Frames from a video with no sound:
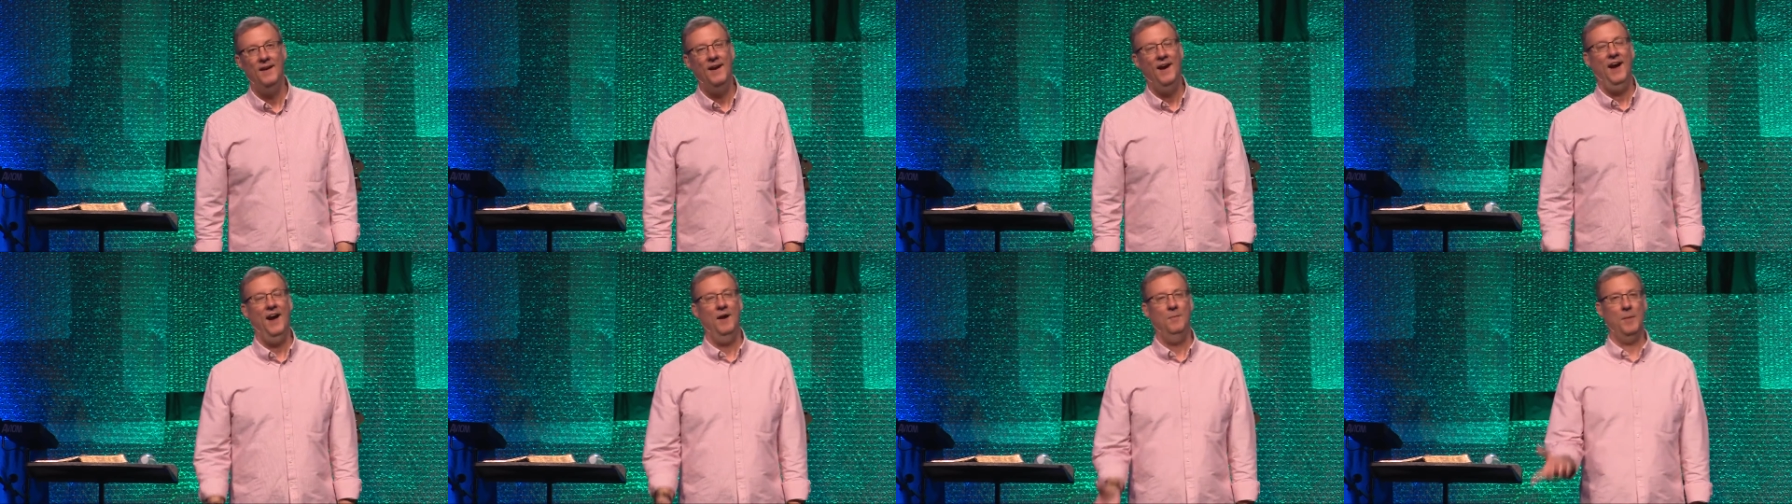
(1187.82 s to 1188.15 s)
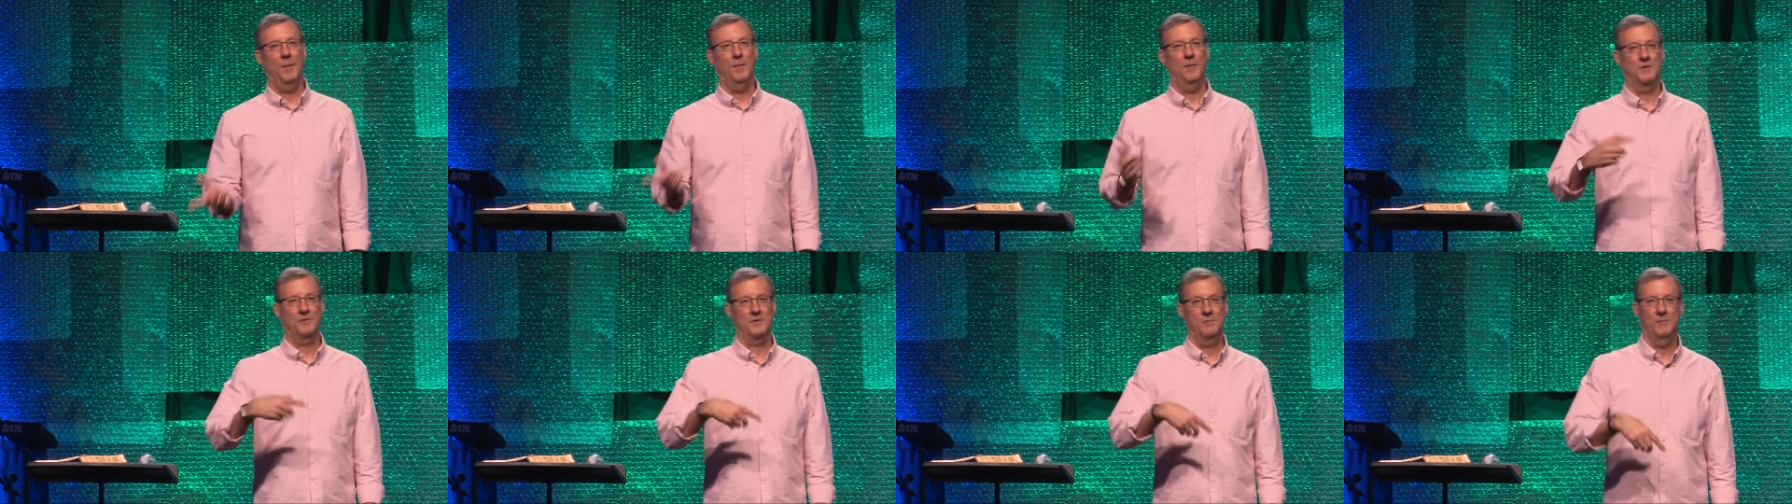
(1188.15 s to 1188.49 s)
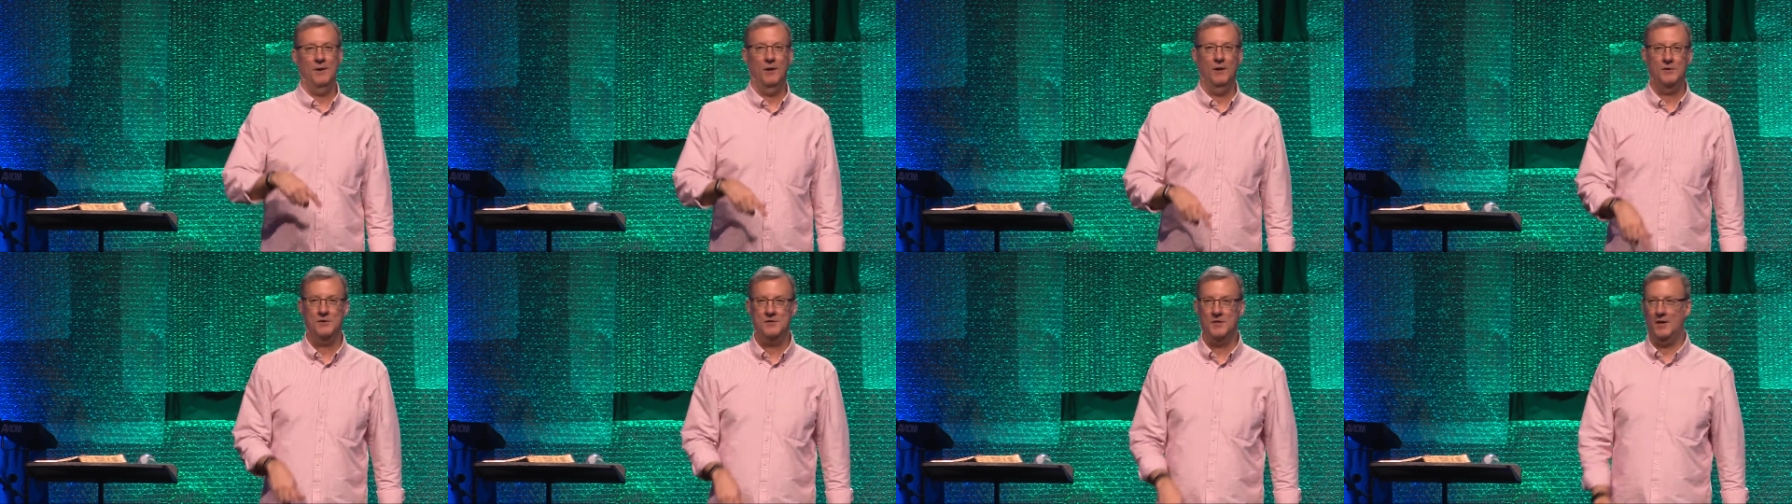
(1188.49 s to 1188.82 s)
I remember some
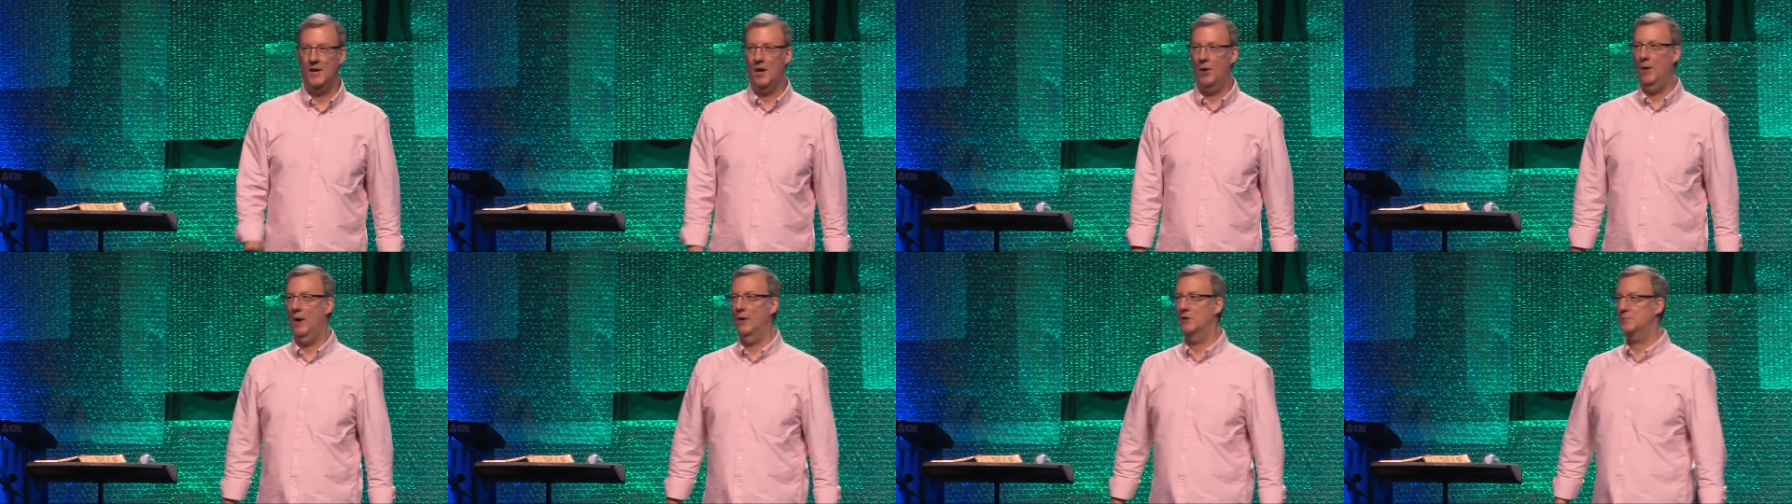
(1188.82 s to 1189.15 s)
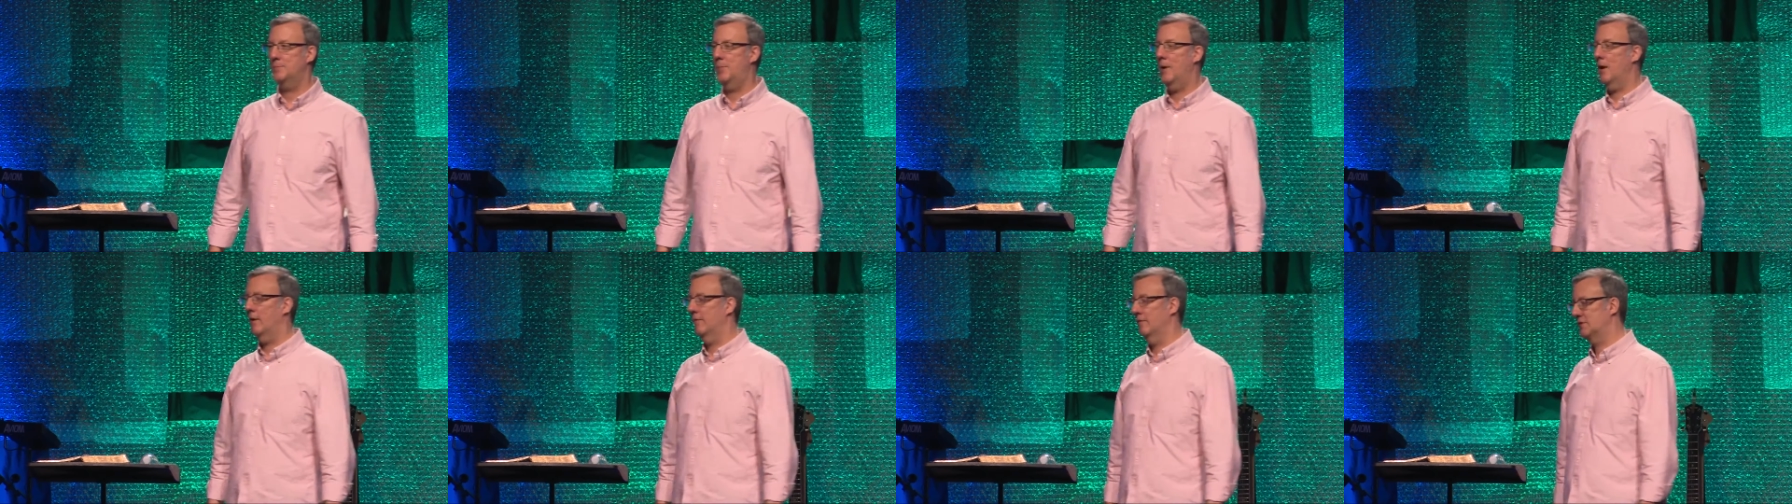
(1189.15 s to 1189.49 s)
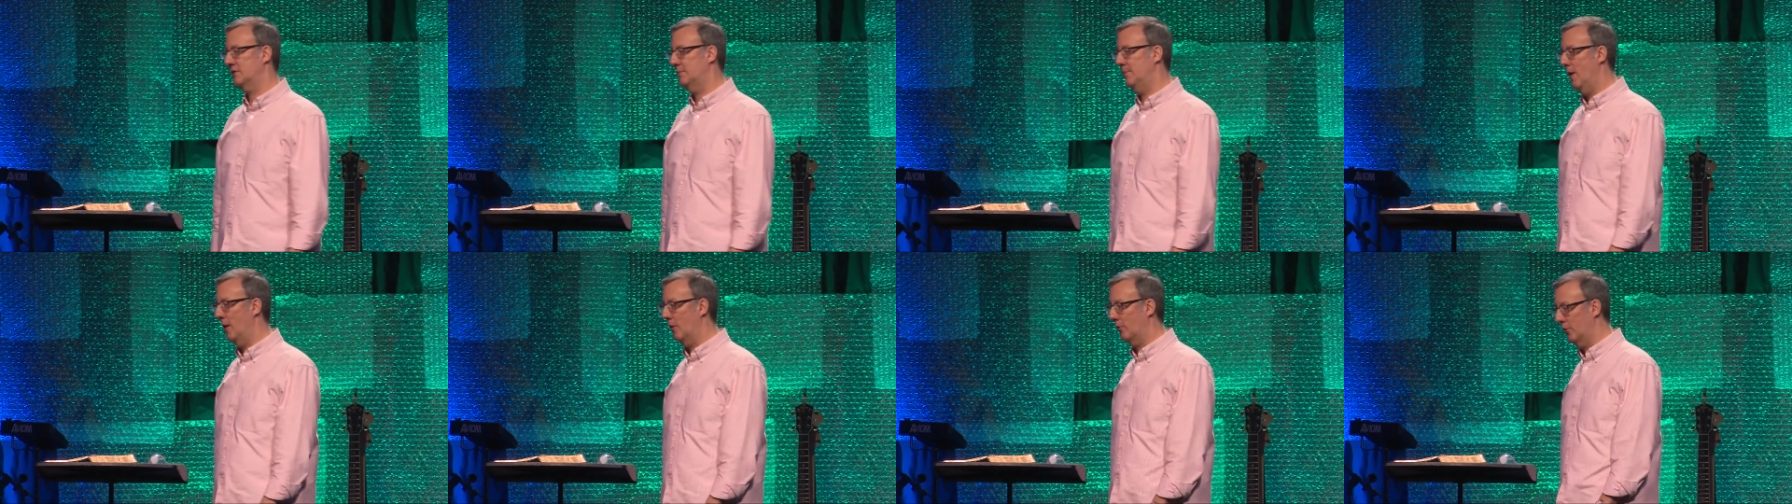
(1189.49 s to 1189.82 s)
years ago, I was part of a
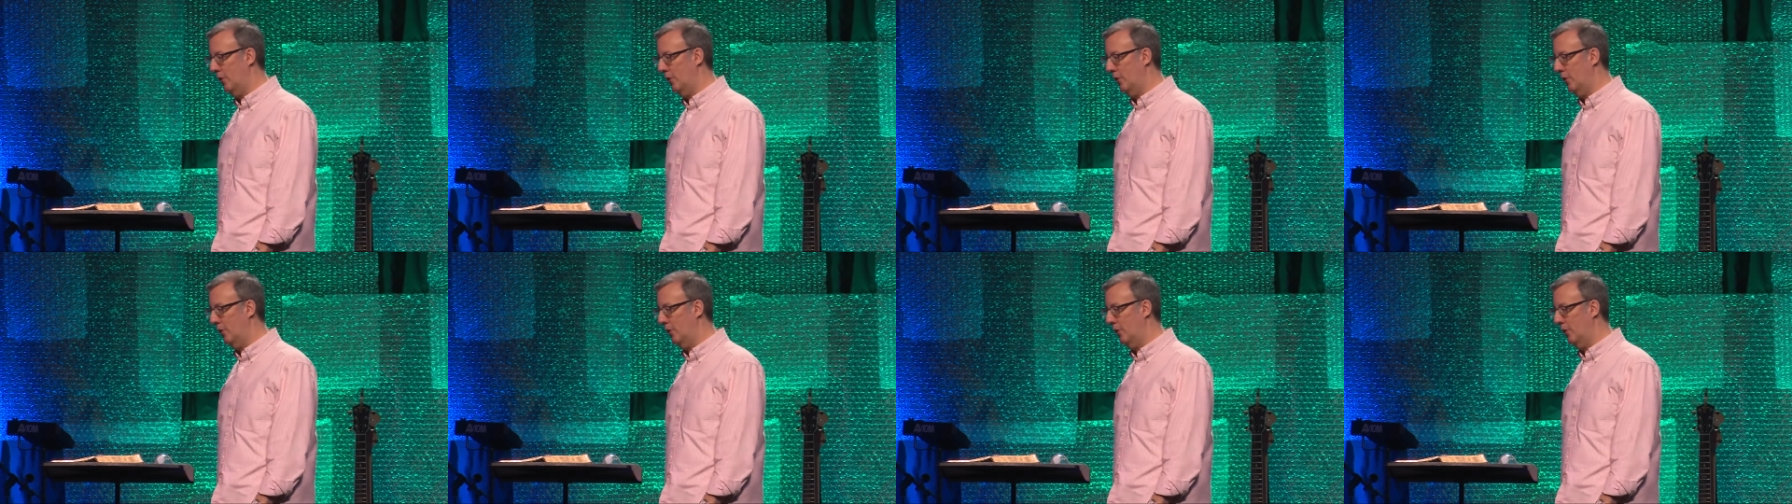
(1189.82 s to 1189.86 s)
small